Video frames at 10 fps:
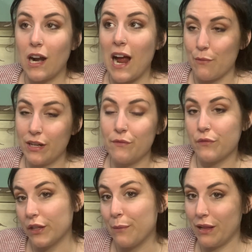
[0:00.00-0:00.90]
I went in
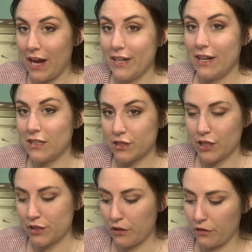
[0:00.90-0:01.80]
really blind, and I
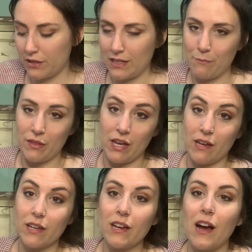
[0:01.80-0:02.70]
suggest you do the same thing.